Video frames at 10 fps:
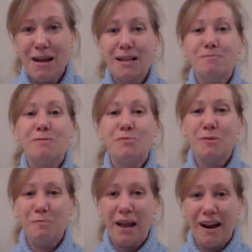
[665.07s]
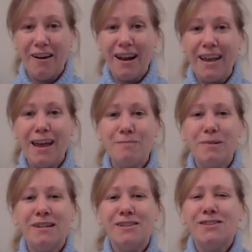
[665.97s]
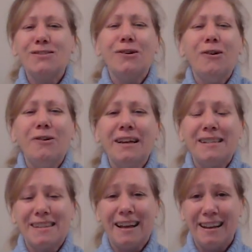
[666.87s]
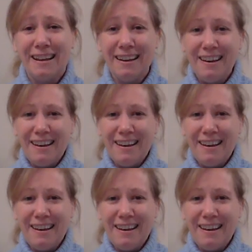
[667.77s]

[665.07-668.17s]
has been preparing and been so excited,